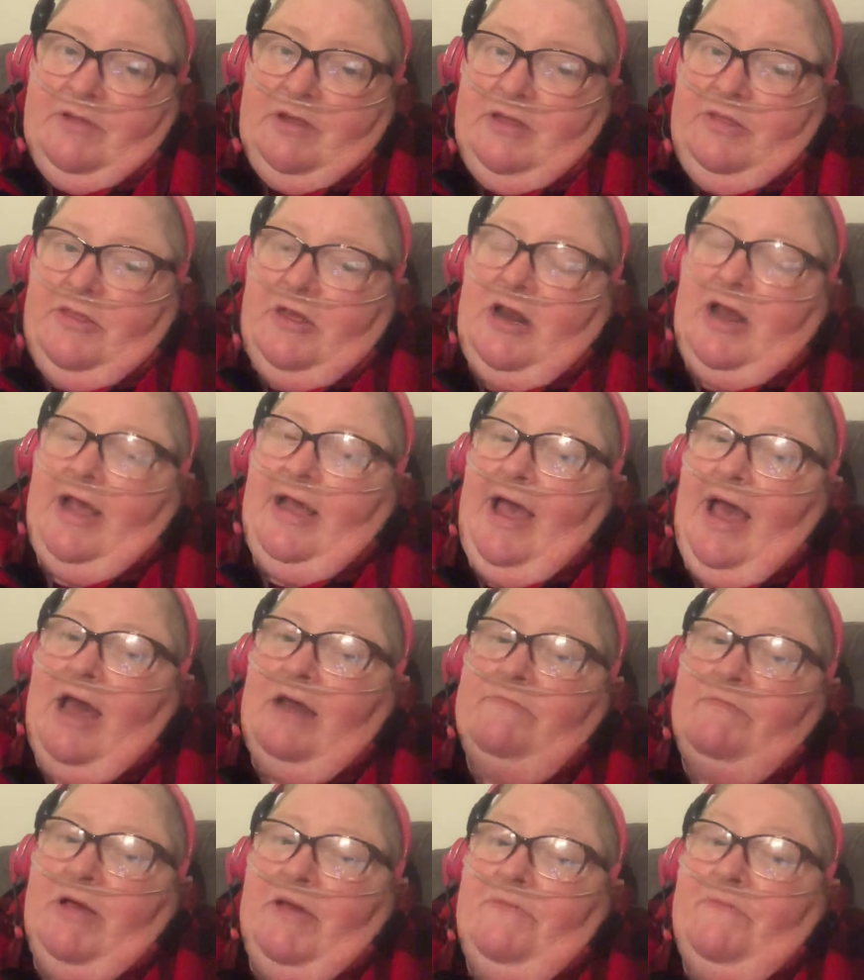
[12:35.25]
And that I
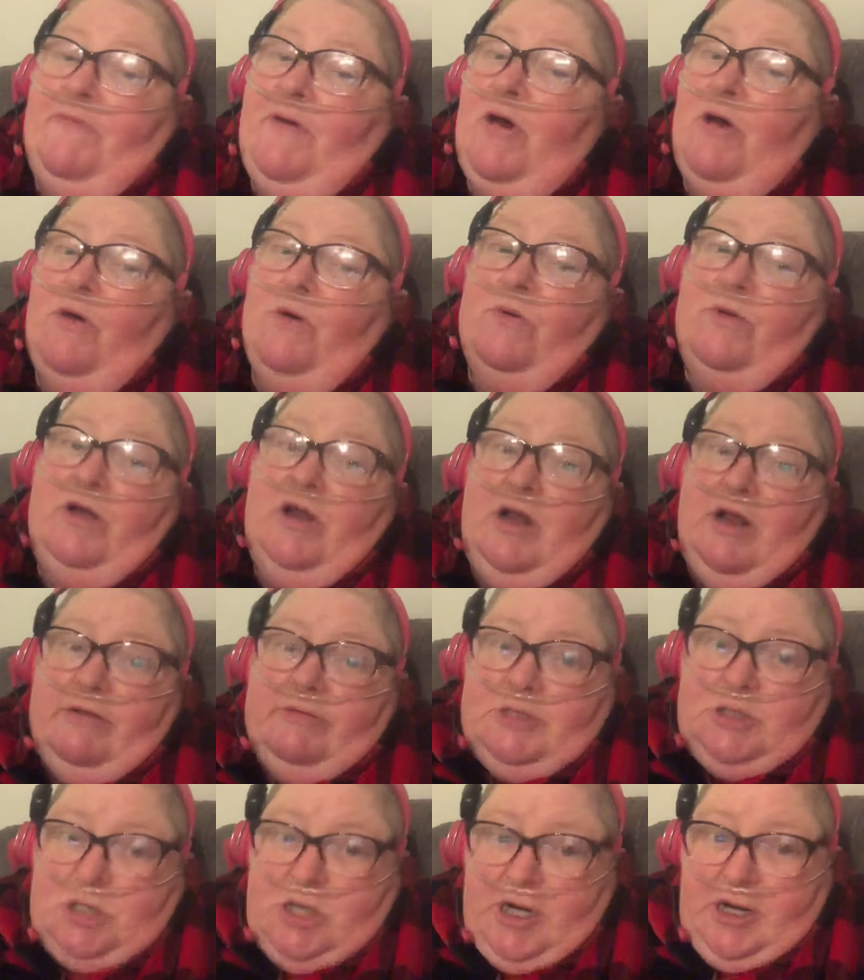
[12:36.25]
had my phone and I
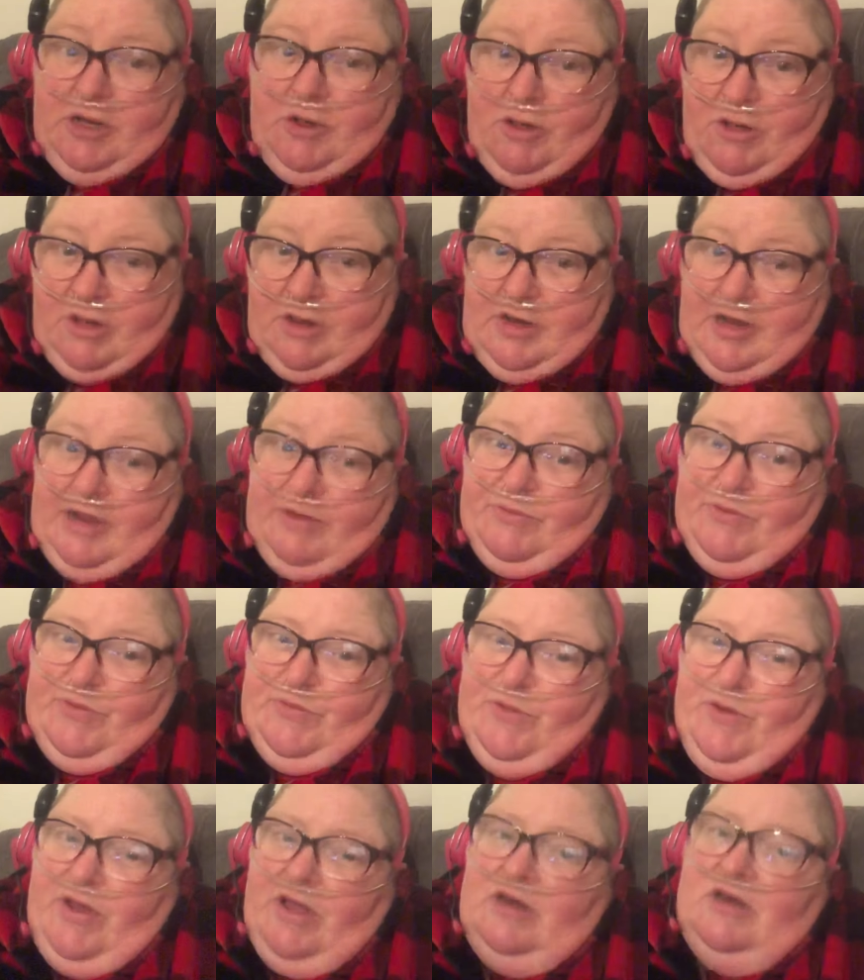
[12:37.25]
was trying to call
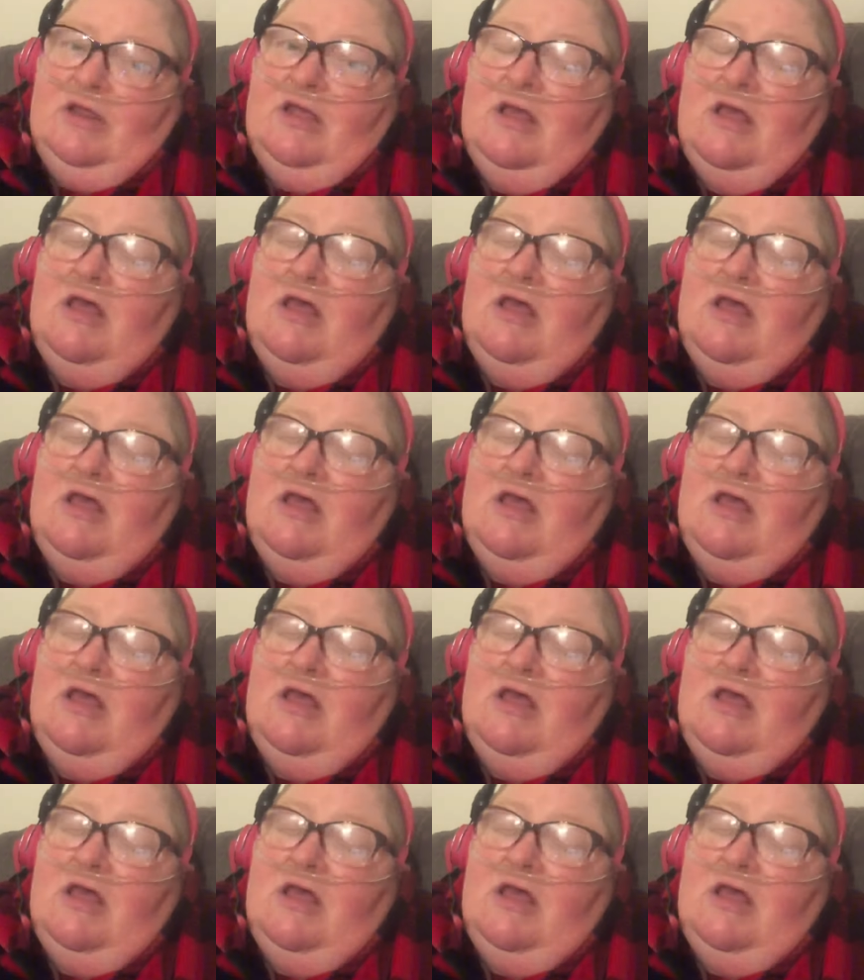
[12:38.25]
911,